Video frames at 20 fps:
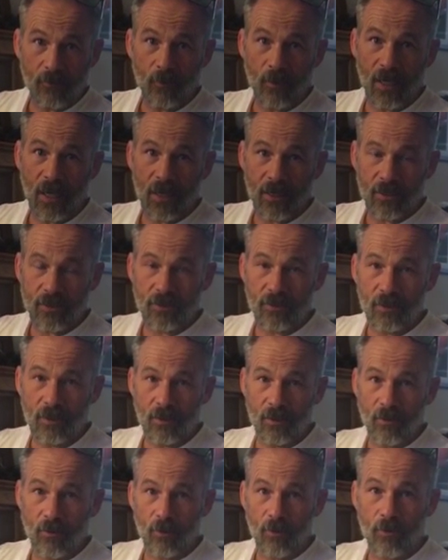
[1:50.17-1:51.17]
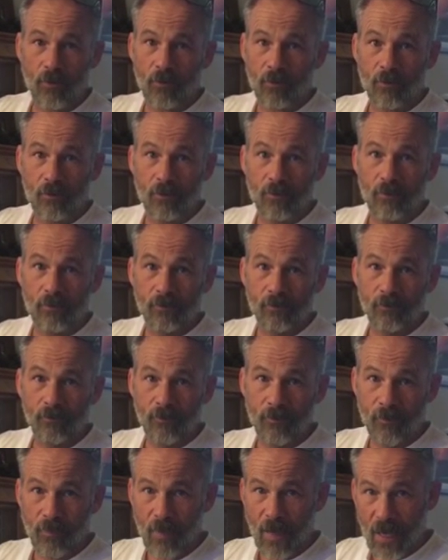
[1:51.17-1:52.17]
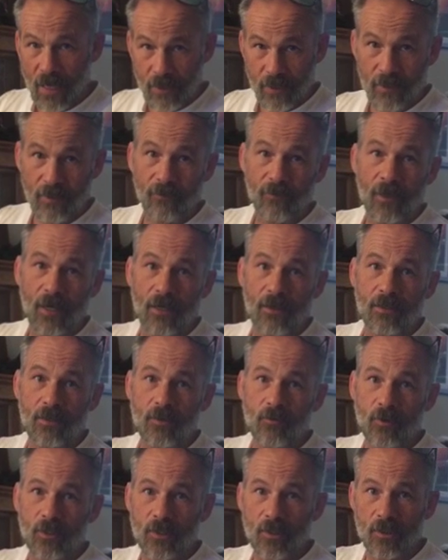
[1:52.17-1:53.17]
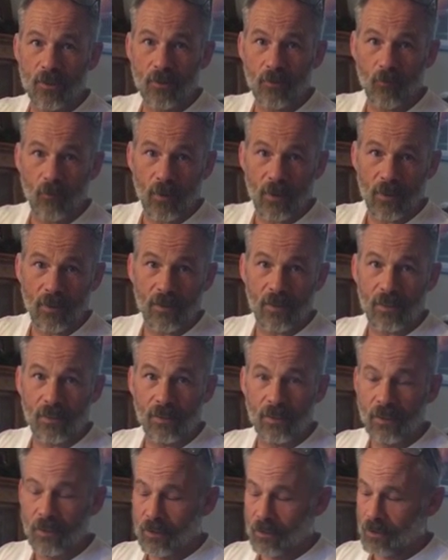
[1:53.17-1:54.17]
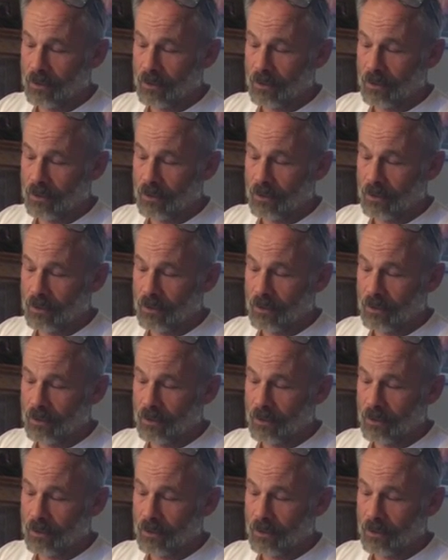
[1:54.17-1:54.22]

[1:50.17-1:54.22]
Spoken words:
We actually know through Passive House, which is one of the